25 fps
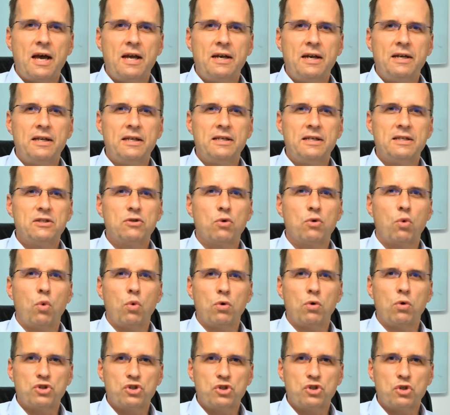and is
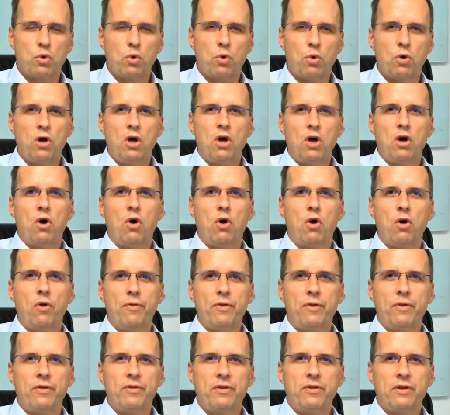also
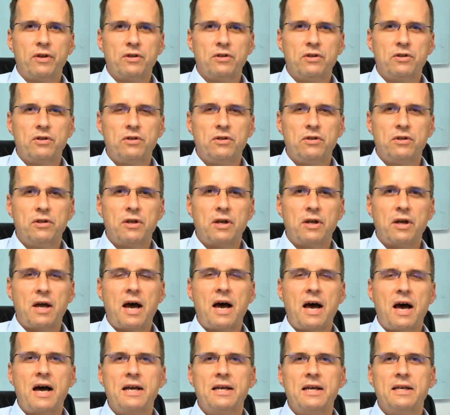on the
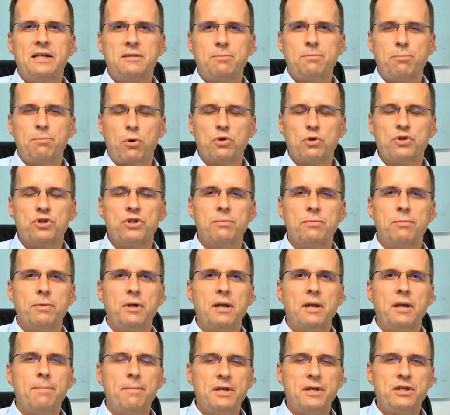highest
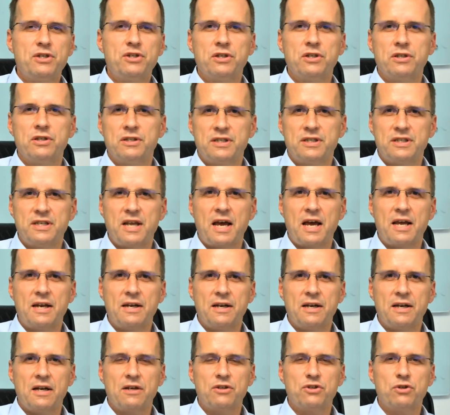possible emission
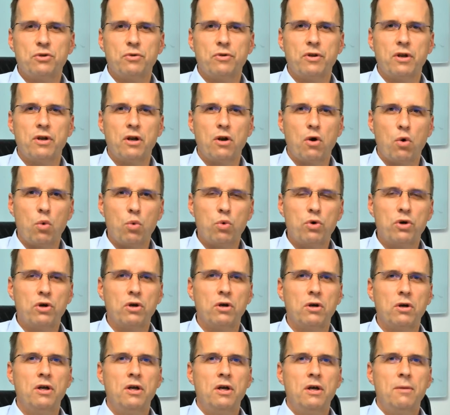standard, so the
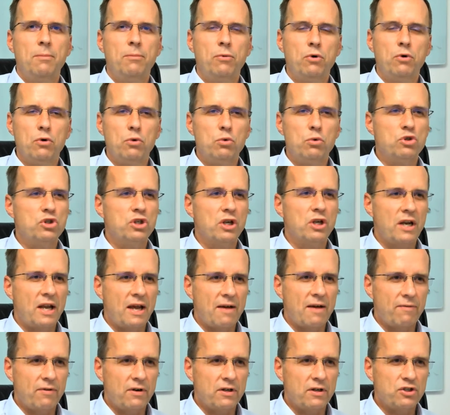local pollution
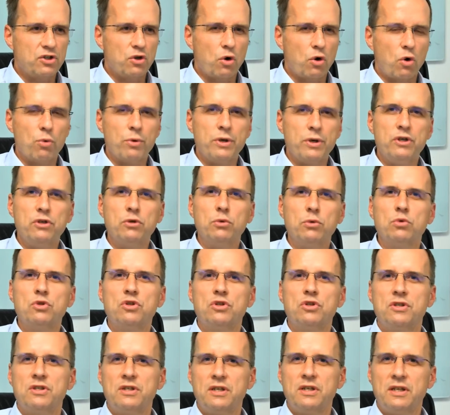levels are
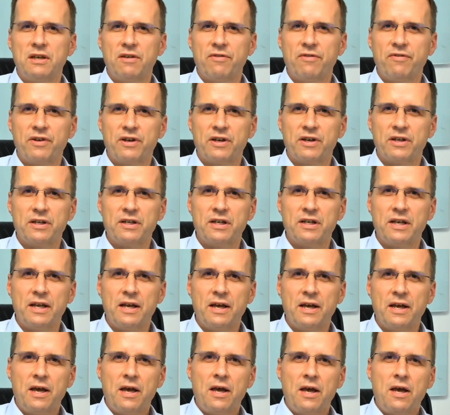reduced
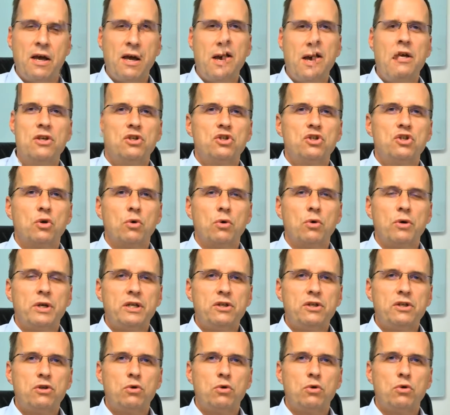significantly. So
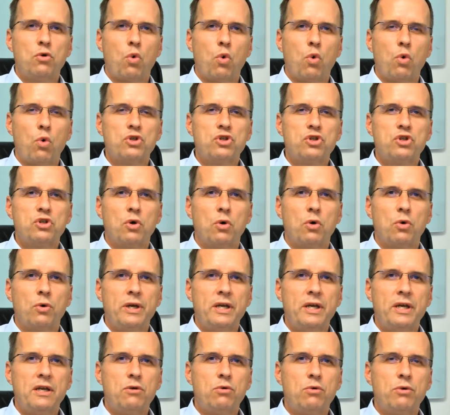it could also
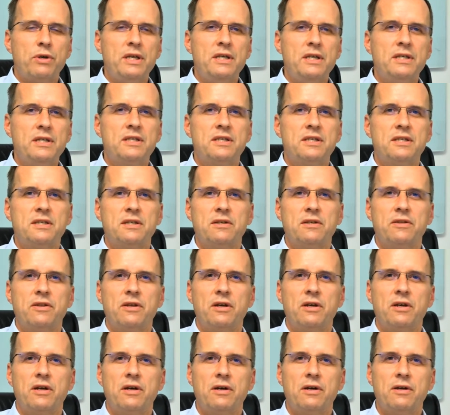increase
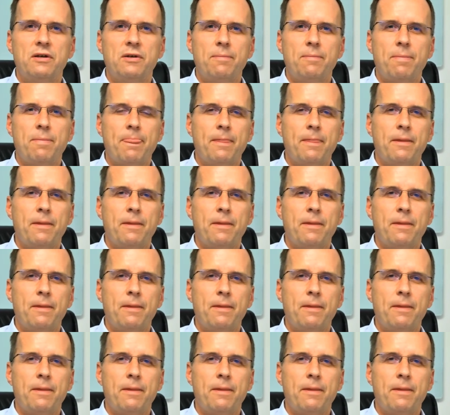the